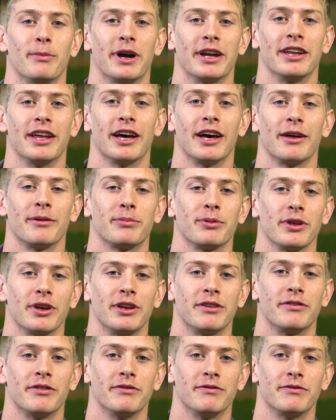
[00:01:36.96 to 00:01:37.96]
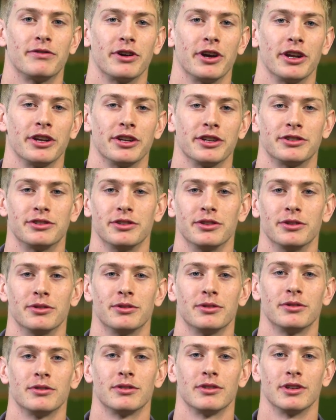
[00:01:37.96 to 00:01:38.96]
my dad played for
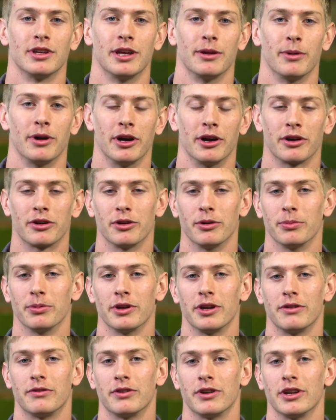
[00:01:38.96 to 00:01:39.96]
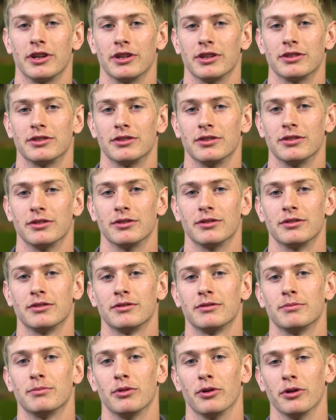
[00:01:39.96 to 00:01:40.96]
NDSU and my uncle played for NDSU.
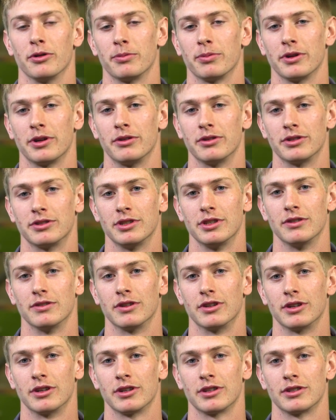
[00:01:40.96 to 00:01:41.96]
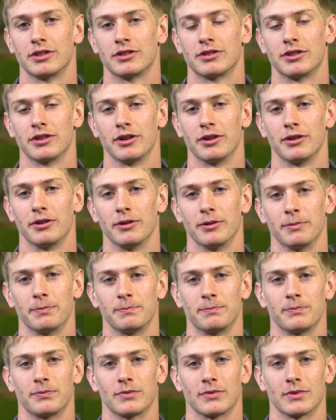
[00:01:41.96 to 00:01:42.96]
Both played receiver. So,
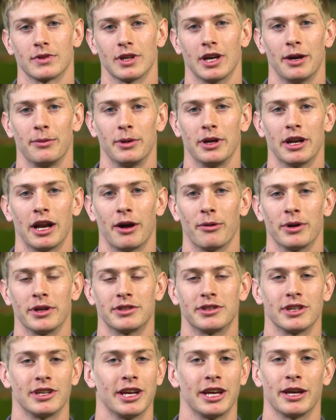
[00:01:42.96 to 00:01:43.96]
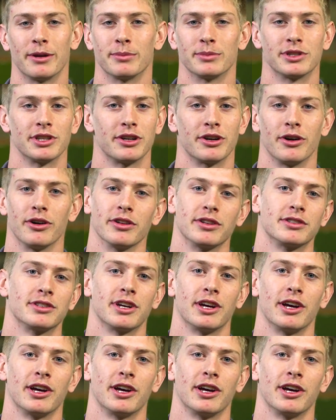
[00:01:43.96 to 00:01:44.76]
I mean, I went to games there all the